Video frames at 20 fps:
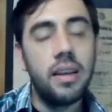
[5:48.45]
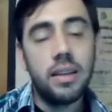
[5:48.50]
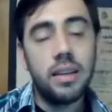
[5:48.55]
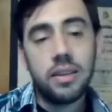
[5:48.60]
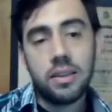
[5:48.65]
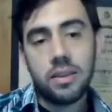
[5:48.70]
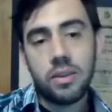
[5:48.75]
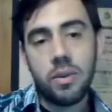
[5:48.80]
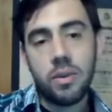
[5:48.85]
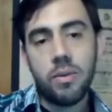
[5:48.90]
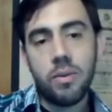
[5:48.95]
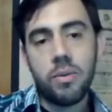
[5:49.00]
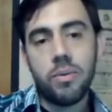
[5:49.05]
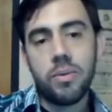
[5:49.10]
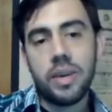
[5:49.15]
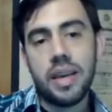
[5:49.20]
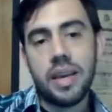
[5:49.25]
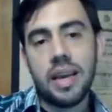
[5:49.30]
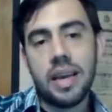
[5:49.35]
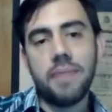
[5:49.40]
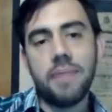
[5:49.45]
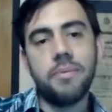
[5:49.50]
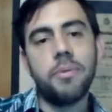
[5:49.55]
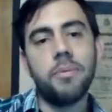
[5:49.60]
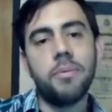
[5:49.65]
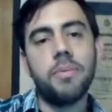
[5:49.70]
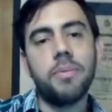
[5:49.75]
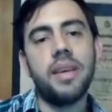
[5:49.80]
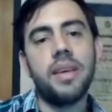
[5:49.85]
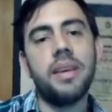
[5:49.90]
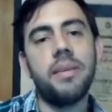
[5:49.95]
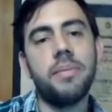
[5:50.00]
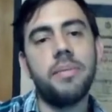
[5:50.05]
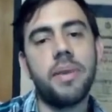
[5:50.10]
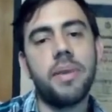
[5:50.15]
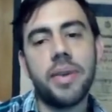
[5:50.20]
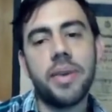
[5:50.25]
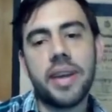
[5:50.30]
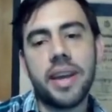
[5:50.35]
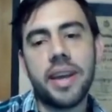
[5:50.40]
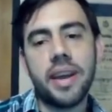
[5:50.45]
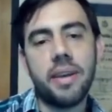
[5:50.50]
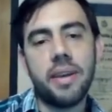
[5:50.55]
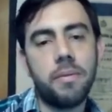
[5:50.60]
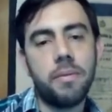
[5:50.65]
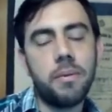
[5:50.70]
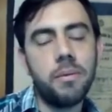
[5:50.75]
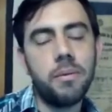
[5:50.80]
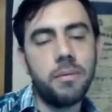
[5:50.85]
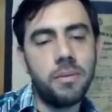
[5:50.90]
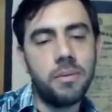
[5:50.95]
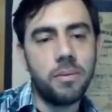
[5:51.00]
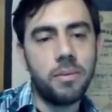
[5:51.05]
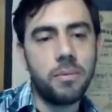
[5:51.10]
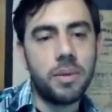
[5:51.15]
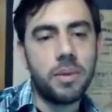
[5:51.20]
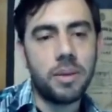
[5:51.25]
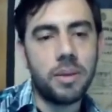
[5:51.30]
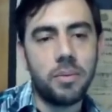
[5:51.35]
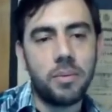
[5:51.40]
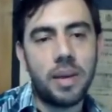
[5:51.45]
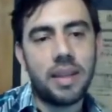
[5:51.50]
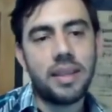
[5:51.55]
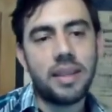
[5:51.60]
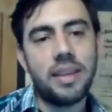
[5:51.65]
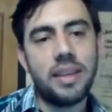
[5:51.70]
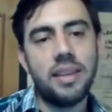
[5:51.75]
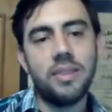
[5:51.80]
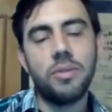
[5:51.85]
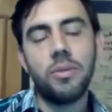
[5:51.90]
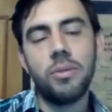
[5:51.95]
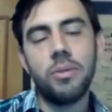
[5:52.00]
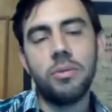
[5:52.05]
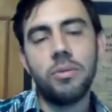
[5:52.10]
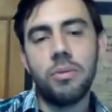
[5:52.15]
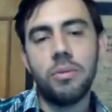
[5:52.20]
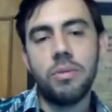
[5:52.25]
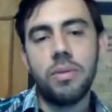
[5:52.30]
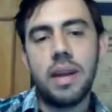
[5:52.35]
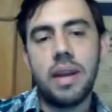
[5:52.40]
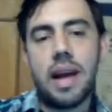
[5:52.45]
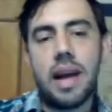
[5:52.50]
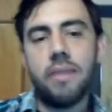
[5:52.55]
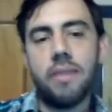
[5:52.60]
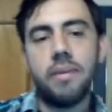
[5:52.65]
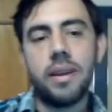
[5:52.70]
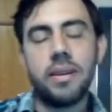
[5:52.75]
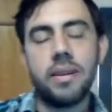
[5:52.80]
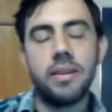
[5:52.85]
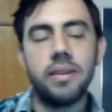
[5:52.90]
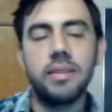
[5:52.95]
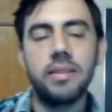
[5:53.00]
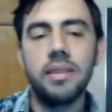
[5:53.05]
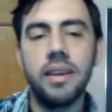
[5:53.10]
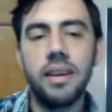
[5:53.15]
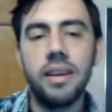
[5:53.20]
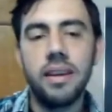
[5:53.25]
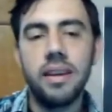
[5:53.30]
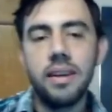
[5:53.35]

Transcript: So he have to be very careful with what he's going to do now because,